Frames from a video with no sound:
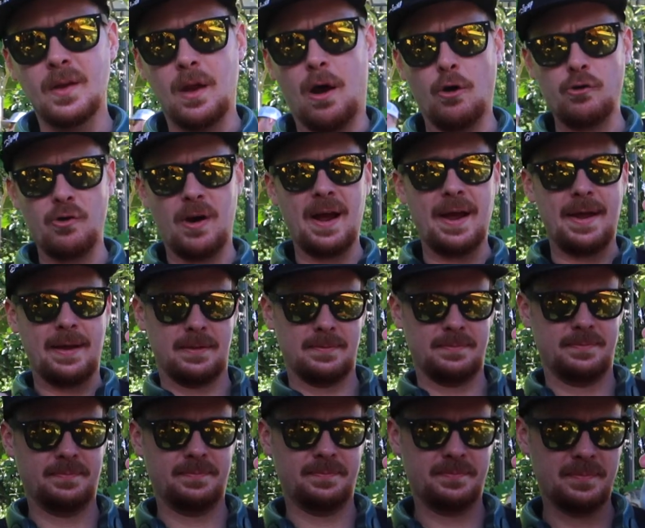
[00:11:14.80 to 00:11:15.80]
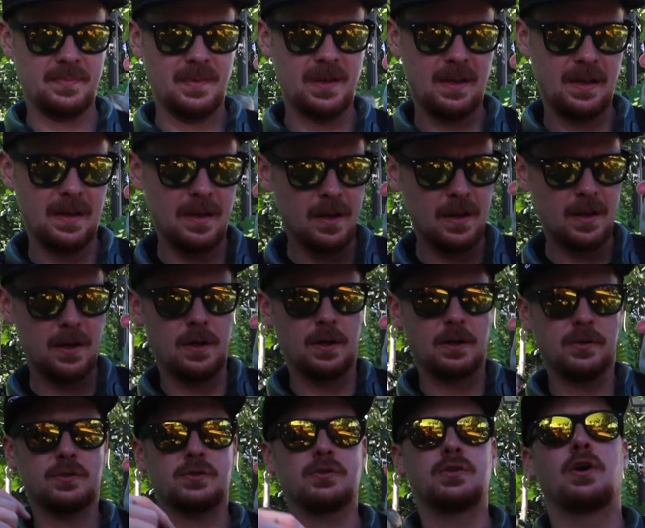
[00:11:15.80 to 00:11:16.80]
All right.
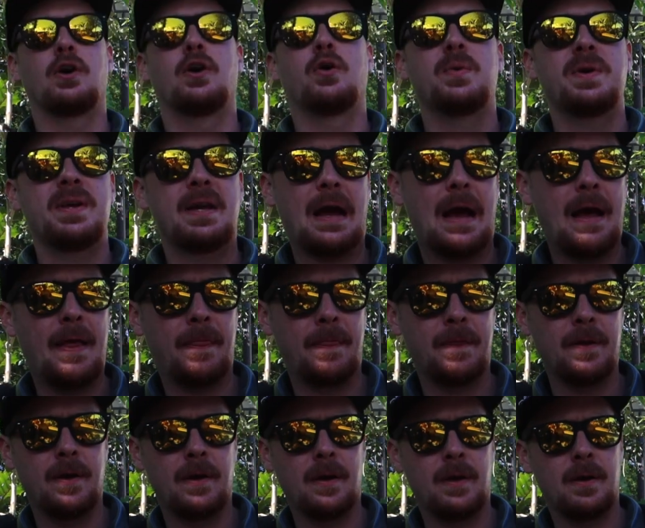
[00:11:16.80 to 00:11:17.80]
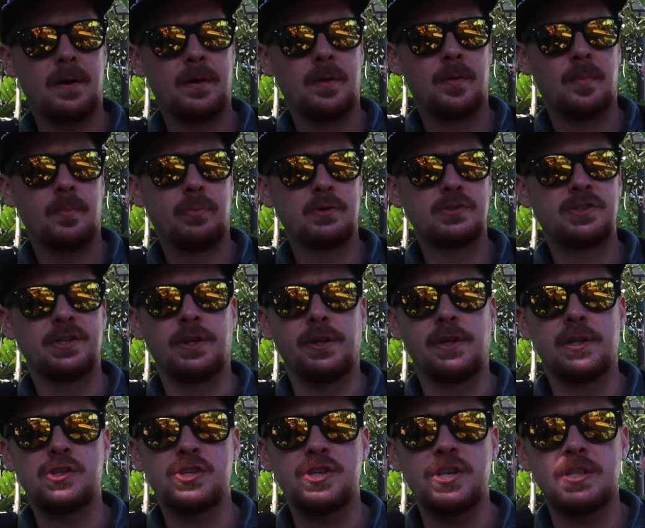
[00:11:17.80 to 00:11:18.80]
So we got the
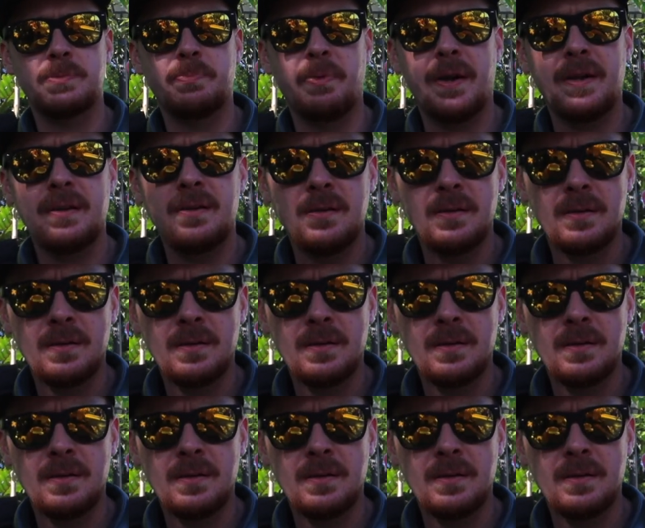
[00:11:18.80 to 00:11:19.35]
Brazilian cheese bread.